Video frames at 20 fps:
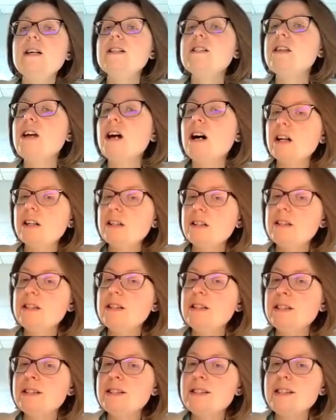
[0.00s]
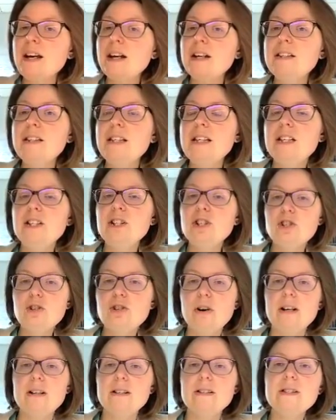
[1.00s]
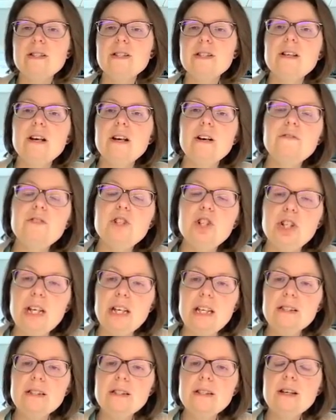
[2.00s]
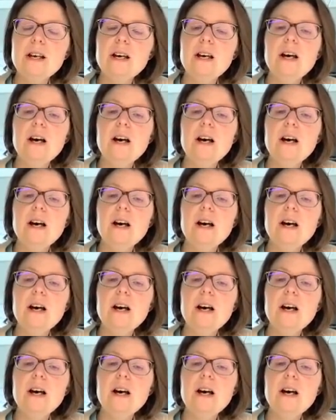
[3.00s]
tucked inside the introns of genes,